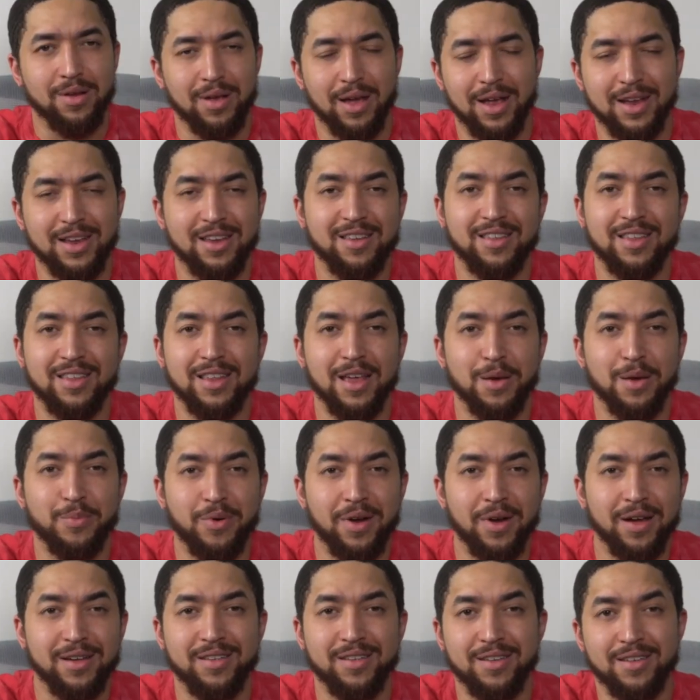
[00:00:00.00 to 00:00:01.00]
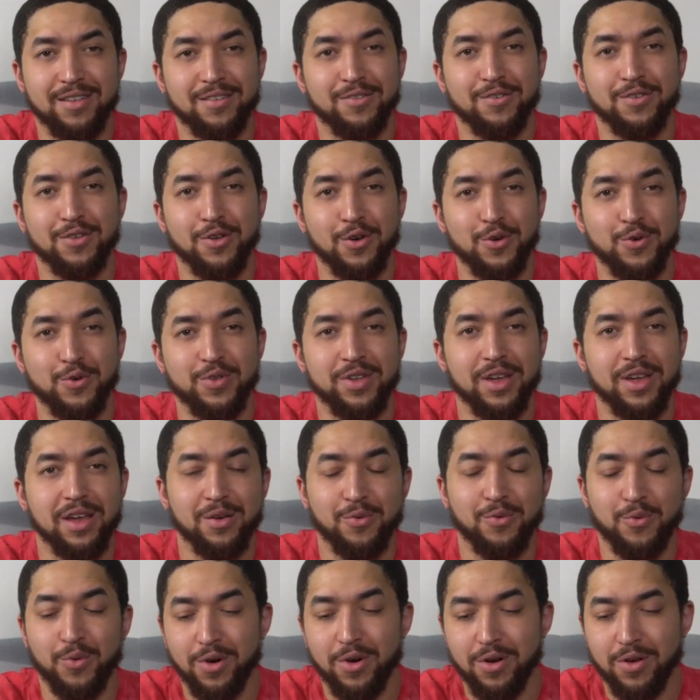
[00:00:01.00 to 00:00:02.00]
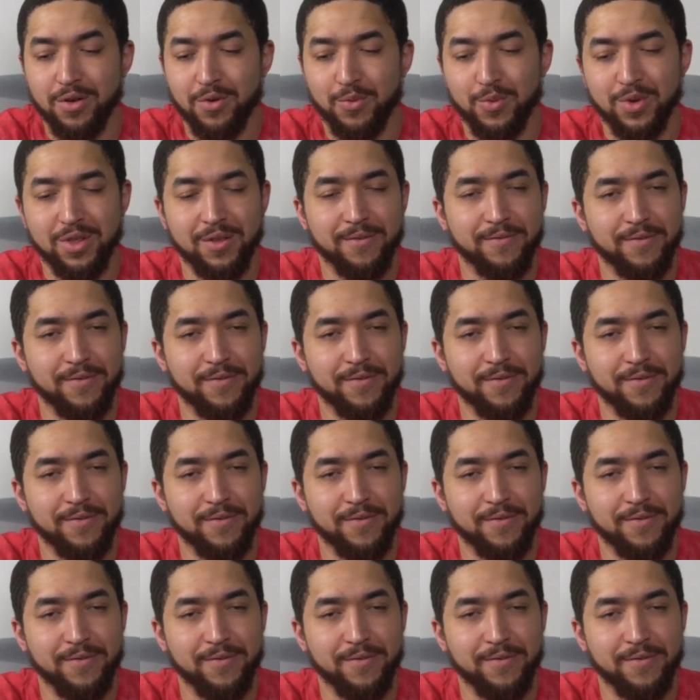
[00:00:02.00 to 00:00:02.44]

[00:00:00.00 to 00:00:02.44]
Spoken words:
I just think that processor knows how to work with the